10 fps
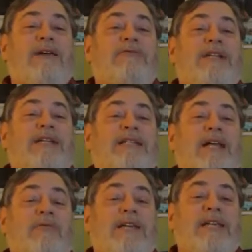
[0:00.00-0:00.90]
really
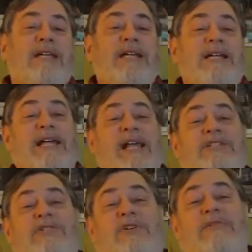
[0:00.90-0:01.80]
tell. We can. It's
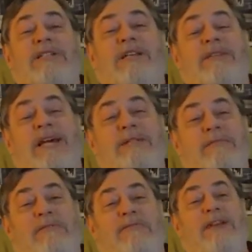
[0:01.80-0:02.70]
sort of like sometimes I've been